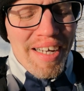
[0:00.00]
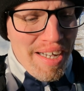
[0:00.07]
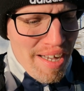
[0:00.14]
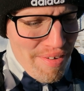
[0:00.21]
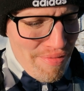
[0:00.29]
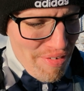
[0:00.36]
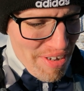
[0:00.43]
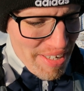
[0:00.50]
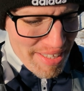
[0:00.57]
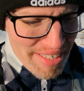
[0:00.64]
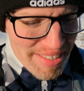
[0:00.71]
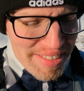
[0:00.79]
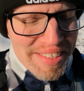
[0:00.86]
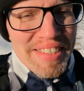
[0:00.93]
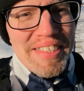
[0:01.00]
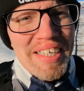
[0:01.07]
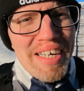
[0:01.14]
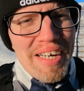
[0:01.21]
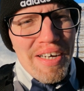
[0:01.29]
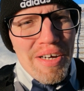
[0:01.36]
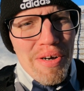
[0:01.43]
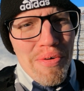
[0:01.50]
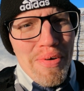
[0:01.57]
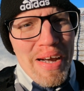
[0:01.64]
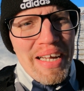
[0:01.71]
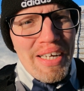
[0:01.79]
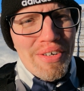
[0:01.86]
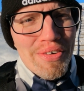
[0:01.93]
I think this is a
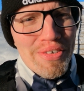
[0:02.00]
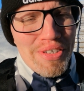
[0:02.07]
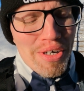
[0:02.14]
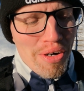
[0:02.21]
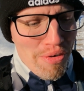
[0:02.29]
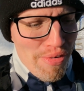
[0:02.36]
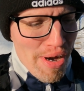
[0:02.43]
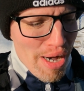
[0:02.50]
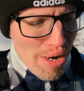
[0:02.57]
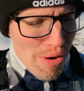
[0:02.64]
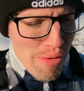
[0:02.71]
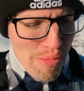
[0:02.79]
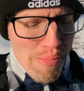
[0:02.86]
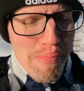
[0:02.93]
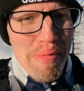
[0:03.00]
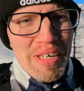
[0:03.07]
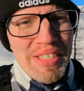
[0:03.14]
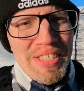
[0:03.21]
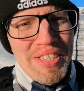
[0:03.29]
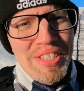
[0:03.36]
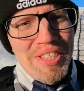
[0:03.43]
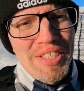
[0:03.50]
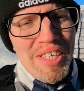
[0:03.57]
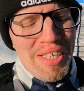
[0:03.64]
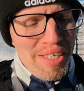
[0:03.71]
record of how much